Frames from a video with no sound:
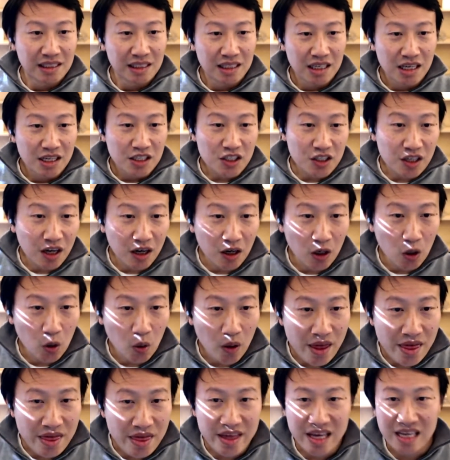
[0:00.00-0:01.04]
So
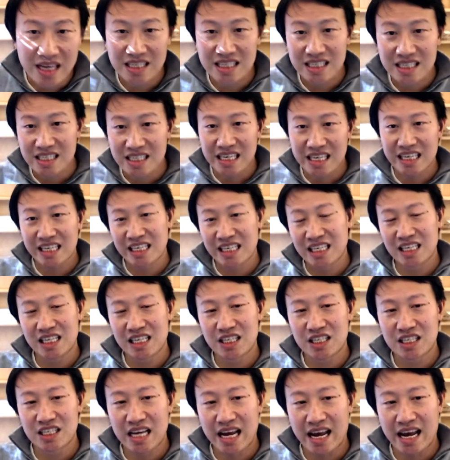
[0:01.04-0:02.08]
this
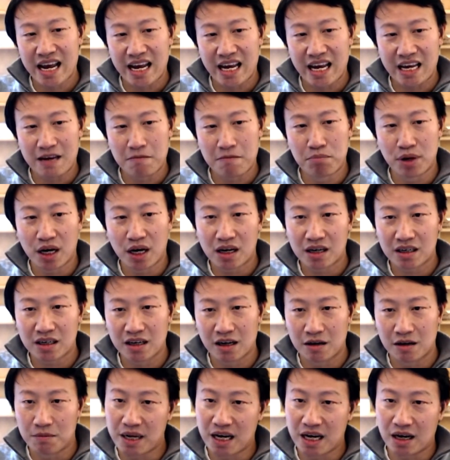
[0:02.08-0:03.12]
is a bug
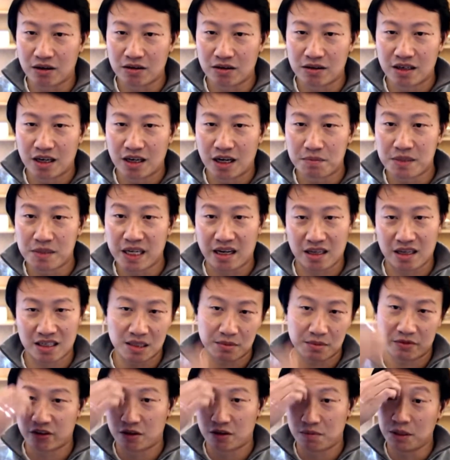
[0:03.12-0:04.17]
about updating some
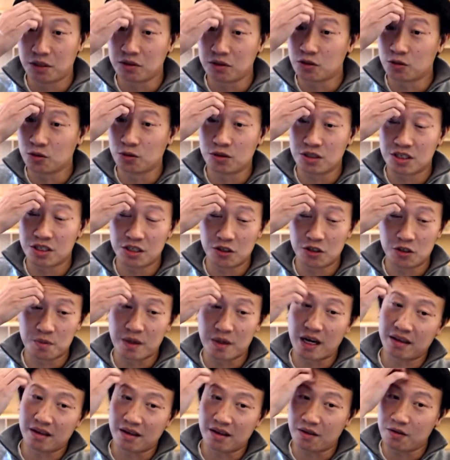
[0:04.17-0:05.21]
of our build tools to use
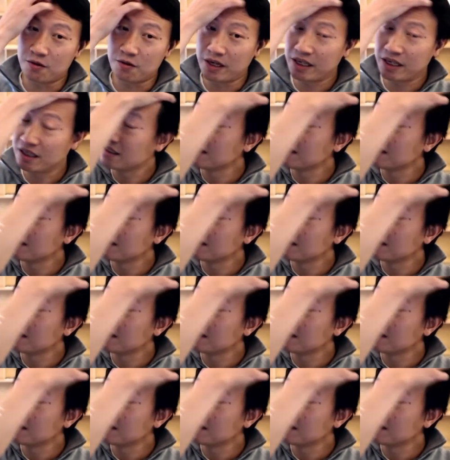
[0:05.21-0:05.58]
Python 3.